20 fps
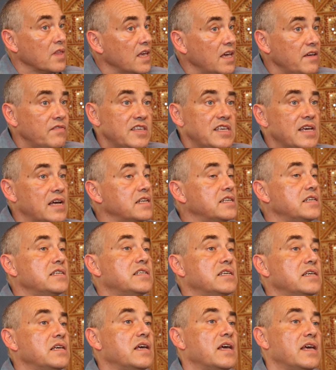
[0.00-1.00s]
If the
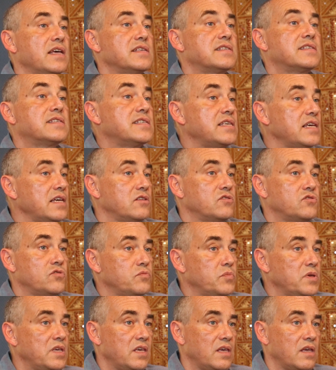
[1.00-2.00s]
entity is seen to
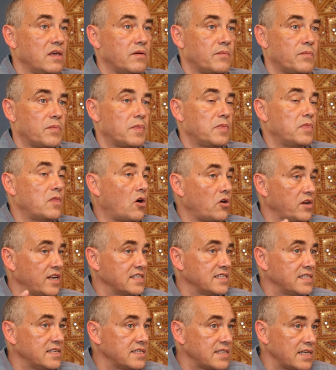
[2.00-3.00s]
be
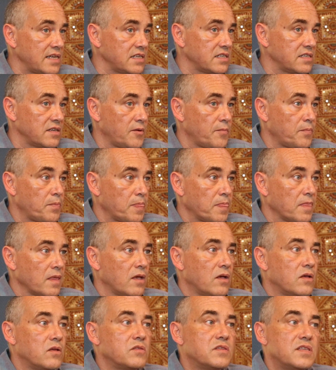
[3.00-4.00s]
non-existent,
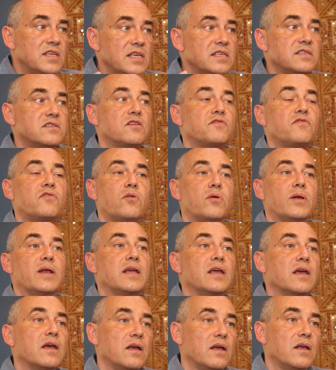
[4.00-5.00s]
this
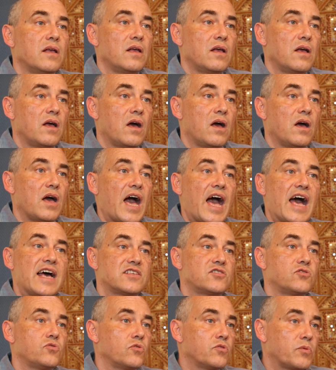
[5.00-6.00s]
suffering
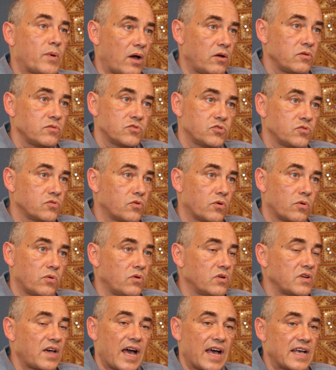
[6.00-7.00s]
has no ground to
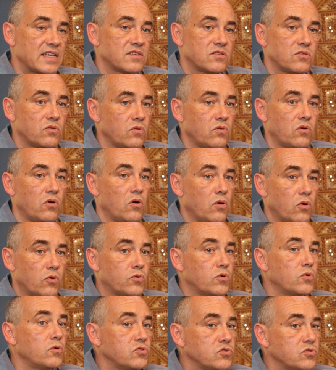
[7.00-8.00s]
grow, has no
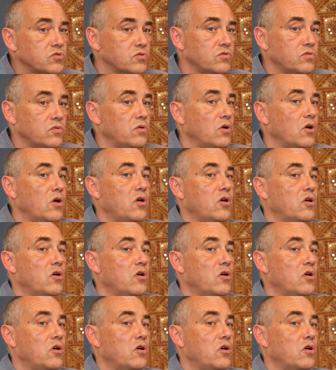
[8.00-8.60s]
root to